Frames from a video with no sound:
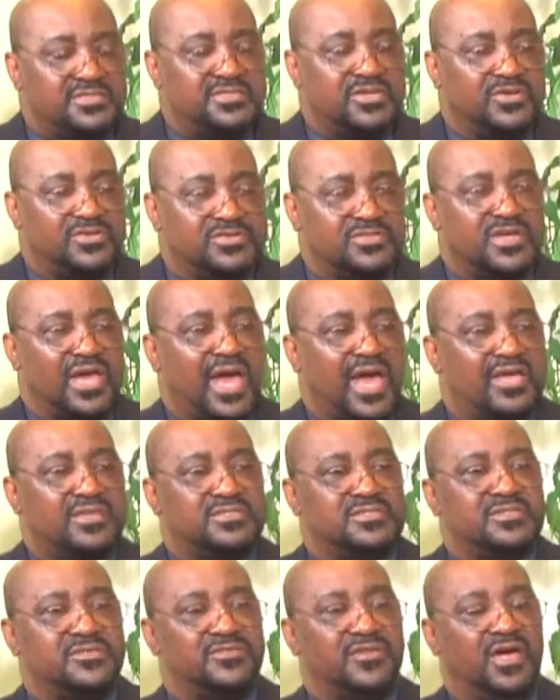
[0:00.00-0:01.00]
those
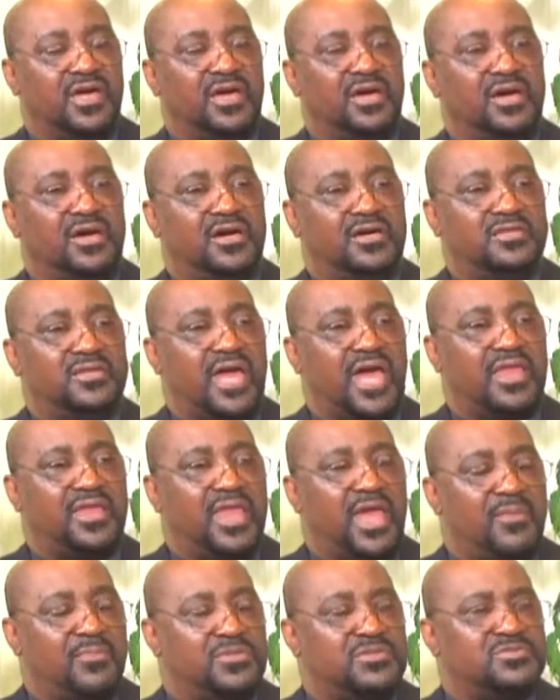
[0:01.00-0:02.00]
kinds of
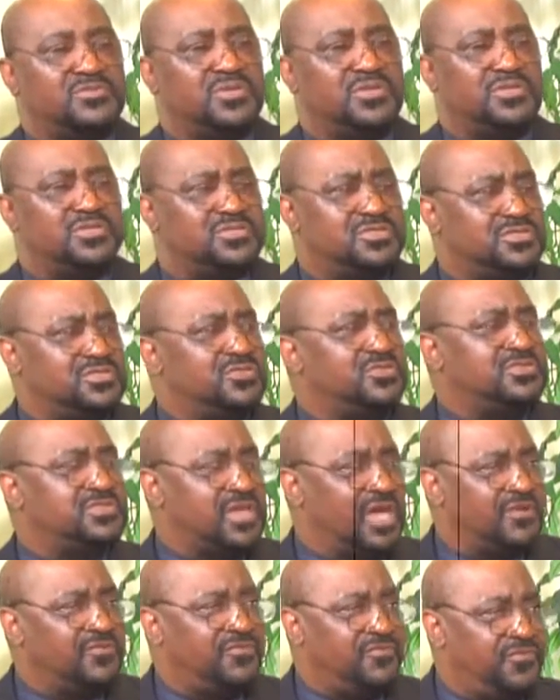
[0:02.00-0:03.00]
dynamics within the school. Is
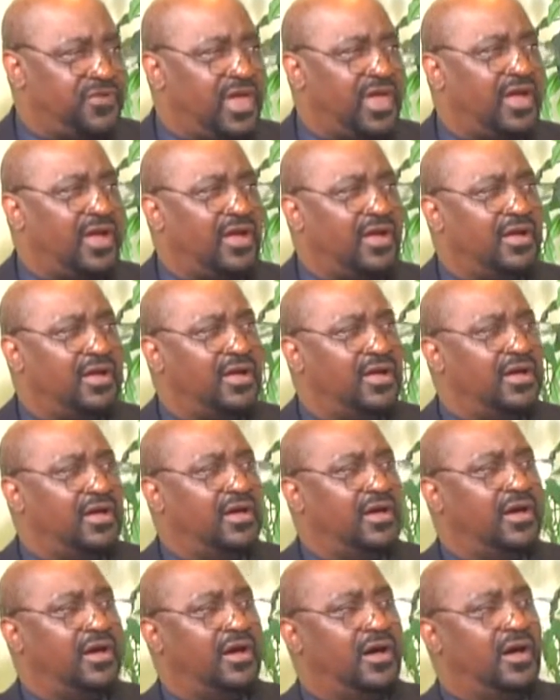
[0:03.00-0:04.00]
that a fair
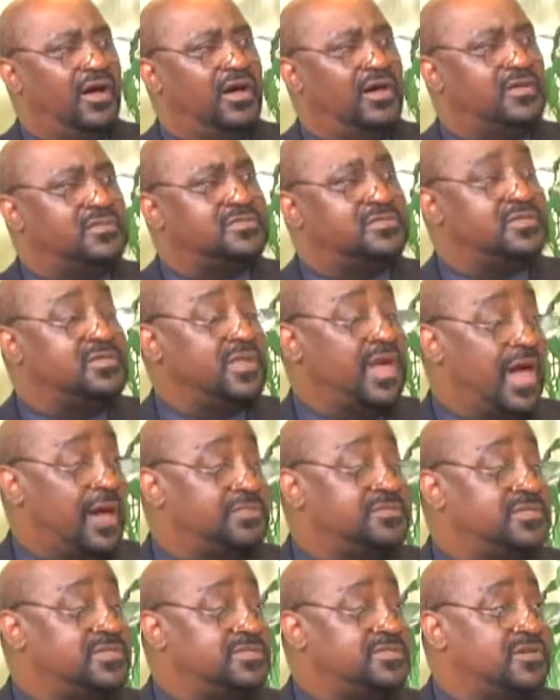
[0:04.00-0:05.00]

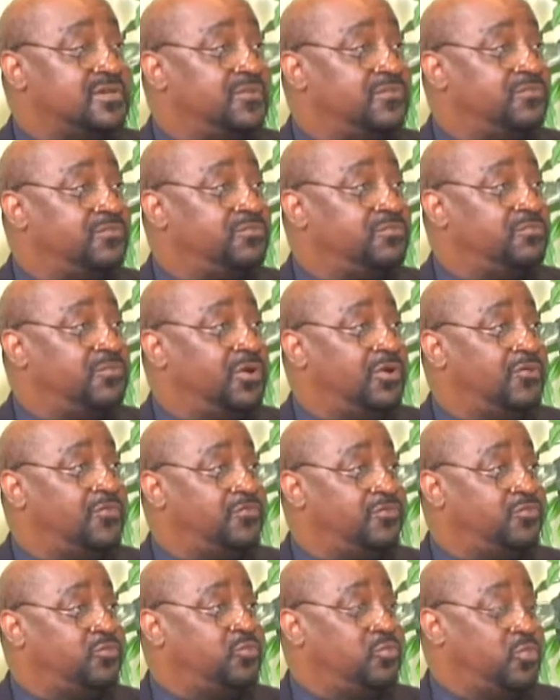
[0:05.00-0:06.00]
synopsis of
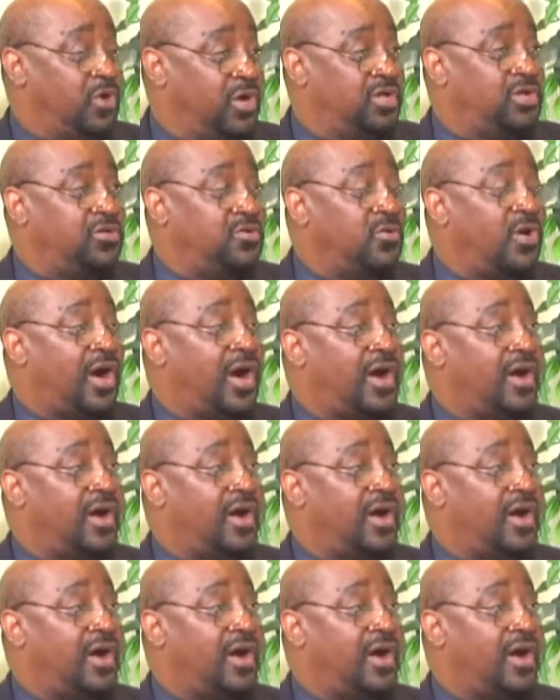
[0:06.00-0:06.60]
where you are